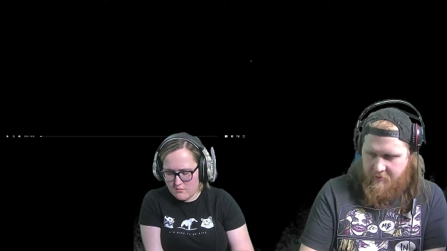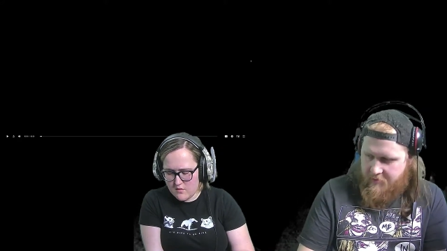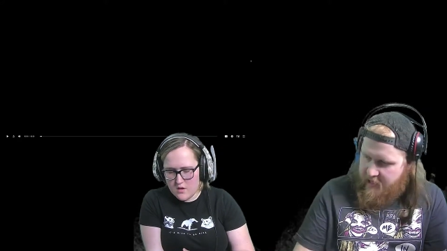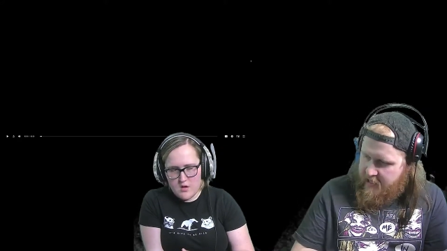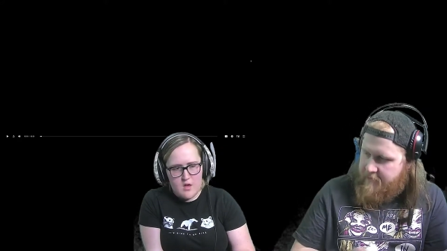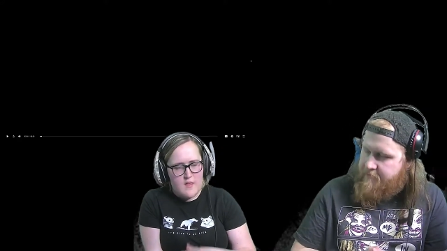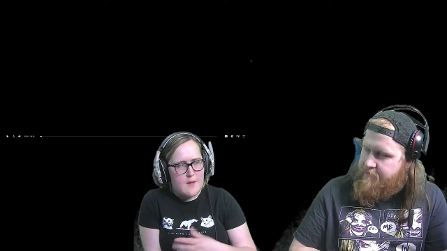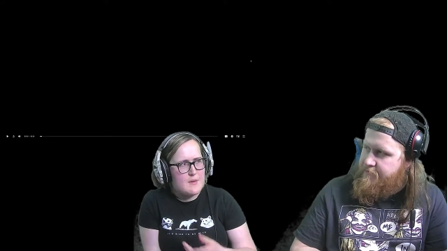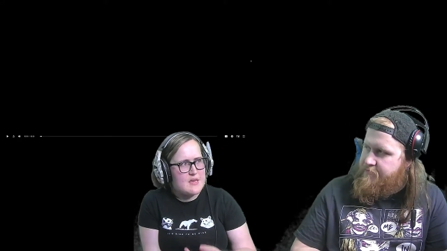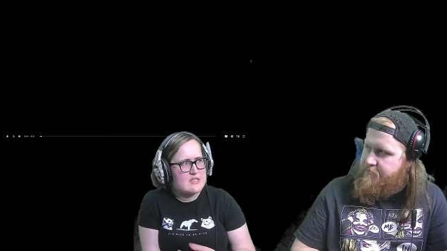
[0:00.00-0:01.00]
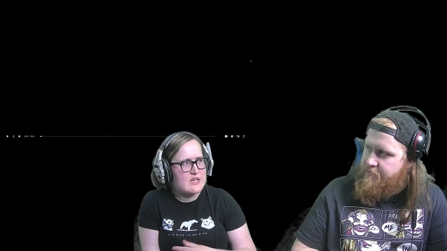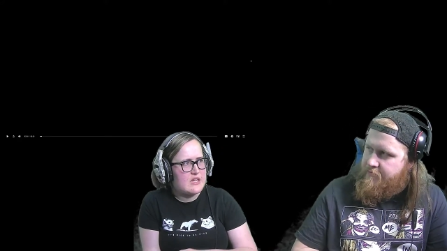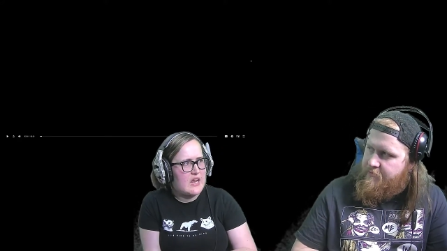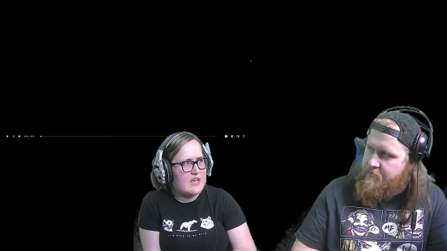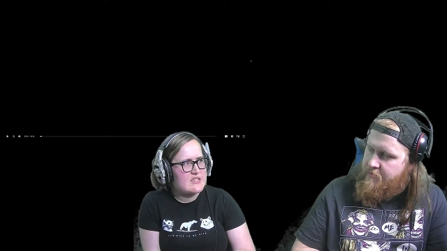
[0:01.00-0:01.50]
Speaker 1: Yeah. That basically
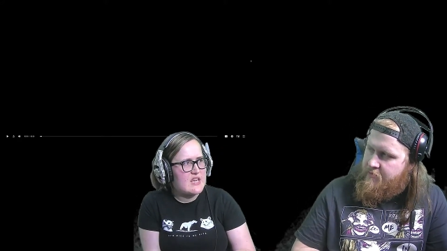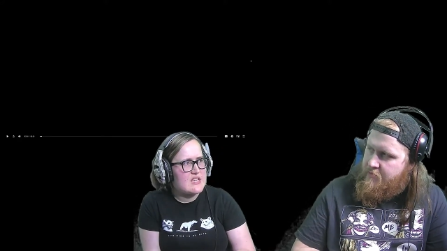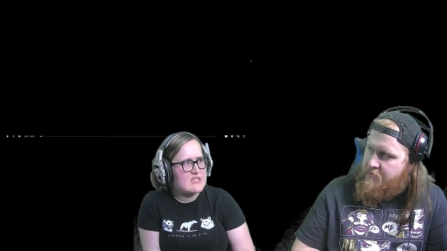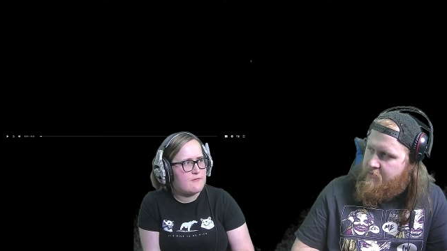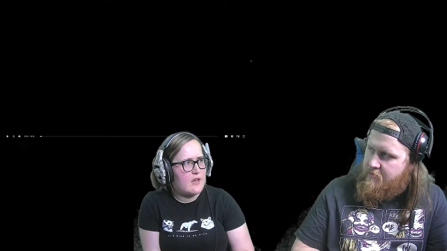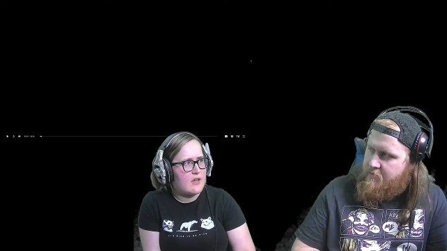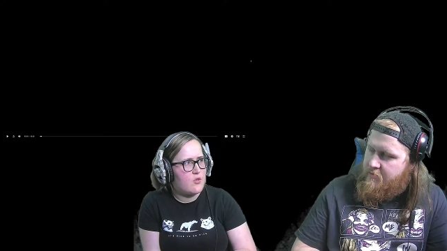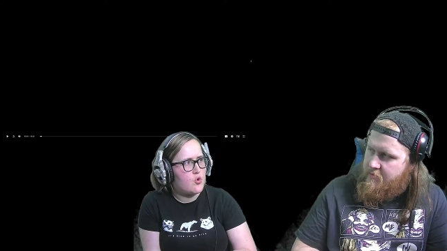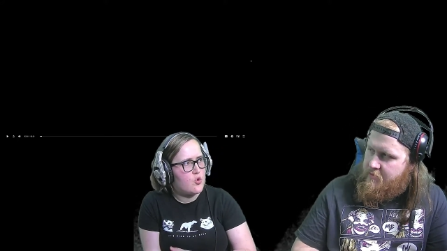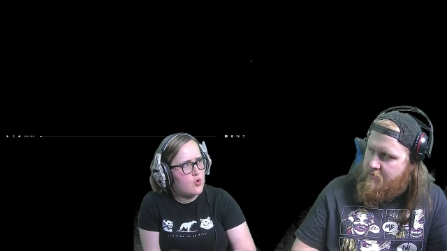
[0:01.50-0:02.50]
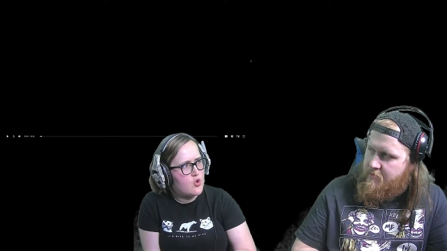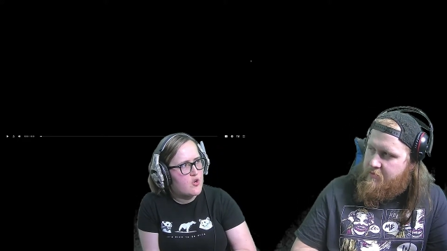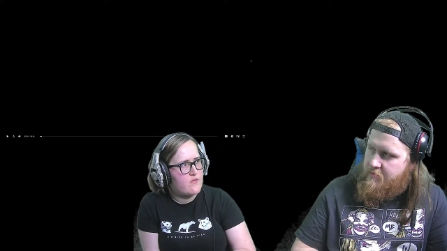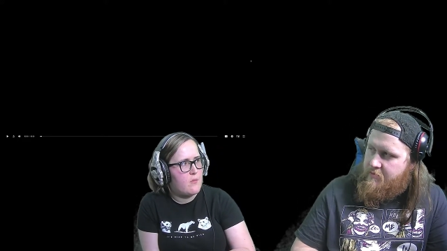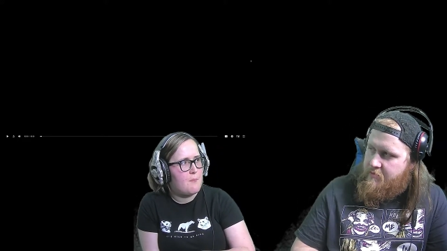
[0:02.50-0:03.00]
like says if they're like the good or
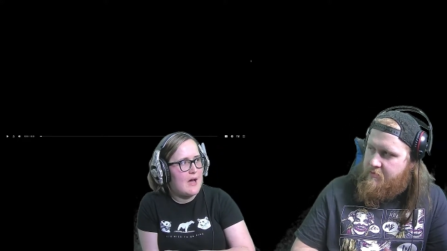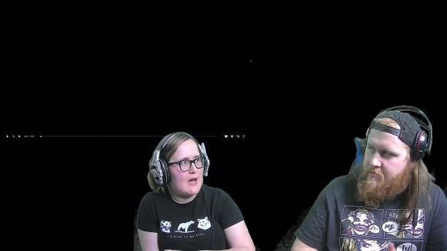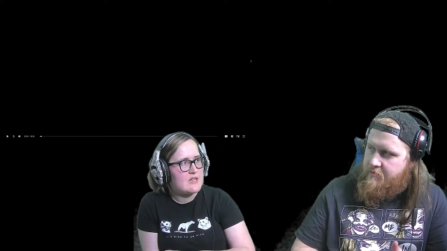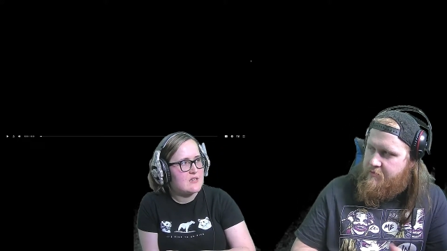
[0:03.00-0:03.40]
if they're bad.